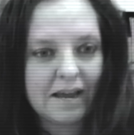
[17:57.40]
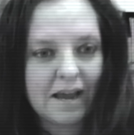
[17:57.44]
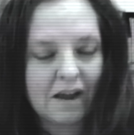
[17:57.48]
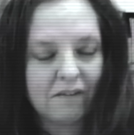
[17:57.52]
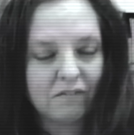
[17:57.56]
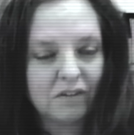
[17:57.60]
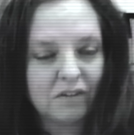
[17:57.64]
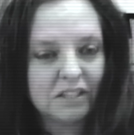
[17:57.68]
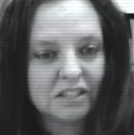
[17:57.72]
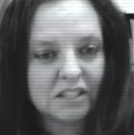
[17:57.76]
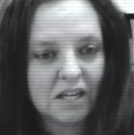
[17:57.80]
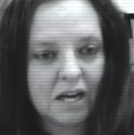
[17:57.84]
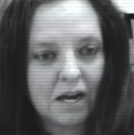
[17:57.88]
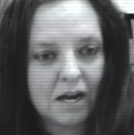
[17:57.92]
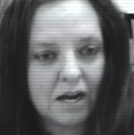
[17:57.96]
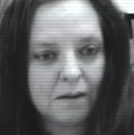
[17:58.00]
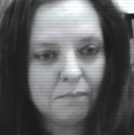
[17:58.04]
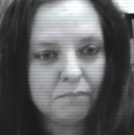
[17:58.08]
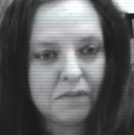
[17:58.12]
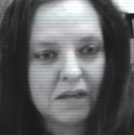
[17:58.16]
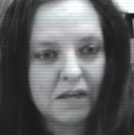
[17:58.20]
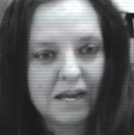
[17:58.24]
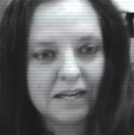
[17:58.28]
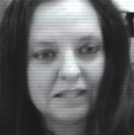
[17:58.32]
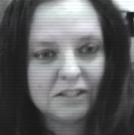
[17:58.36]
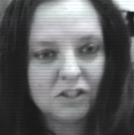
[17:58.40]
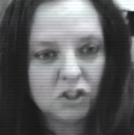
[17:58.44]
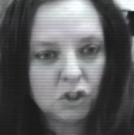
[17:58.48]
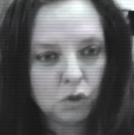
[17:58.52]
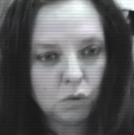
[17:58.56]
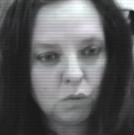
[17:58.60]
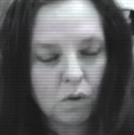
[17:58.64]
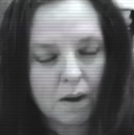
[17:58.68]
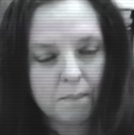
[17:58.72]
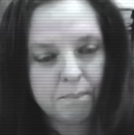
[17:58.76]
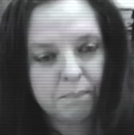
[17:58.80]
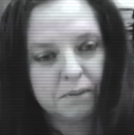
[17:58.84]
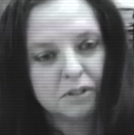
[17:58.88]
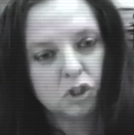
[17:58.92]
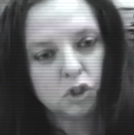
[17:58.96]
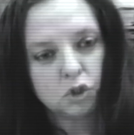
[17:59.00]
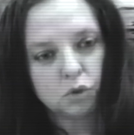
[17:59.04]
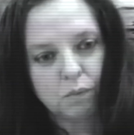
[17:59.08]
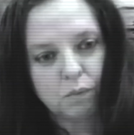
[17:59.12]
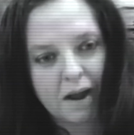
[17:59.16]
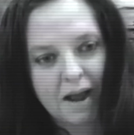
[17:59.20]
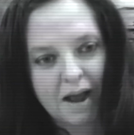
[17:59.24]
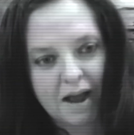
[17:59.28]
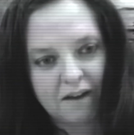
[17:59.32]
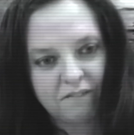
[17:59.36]
Every time they do up a
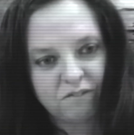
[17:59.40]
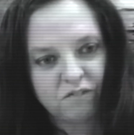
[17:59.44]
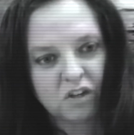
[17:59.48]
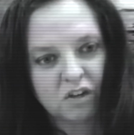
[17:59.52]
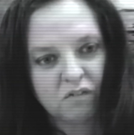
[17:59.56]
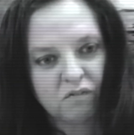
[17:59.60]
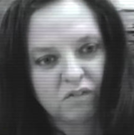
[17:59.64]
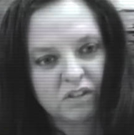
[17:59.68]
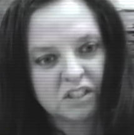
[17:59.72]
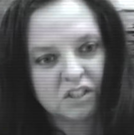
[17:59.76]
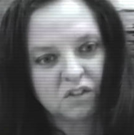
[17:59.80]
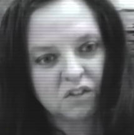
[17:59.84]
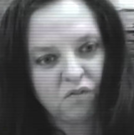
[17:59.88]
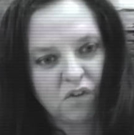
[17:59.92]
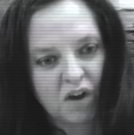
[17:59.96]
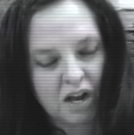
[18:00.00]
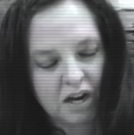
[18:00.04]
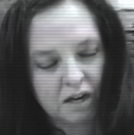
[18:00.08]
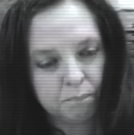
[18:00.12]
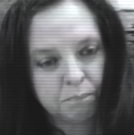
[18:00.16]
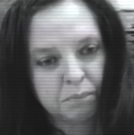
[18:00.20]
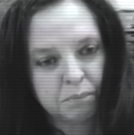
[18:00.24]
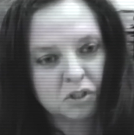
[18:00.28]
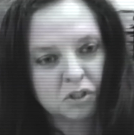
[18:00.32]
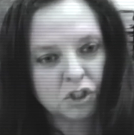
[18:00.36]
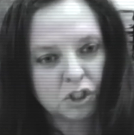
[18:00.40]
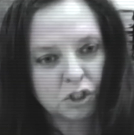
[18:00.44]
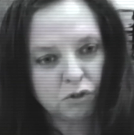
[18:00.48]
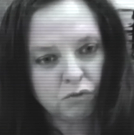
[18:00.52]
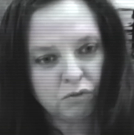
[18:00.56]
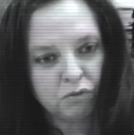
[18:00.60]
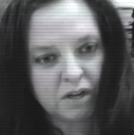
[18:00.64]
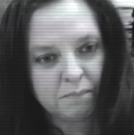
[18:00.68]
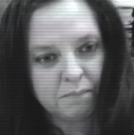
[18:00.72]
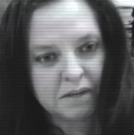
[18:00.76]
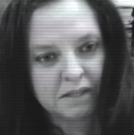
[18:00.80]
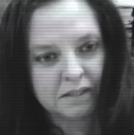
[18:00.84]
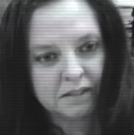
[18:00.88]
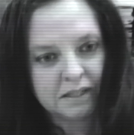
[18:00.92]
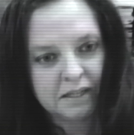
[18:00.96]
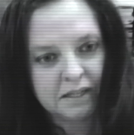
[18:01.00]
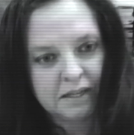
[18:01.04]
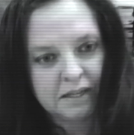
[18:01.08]
draft of a developer's agreement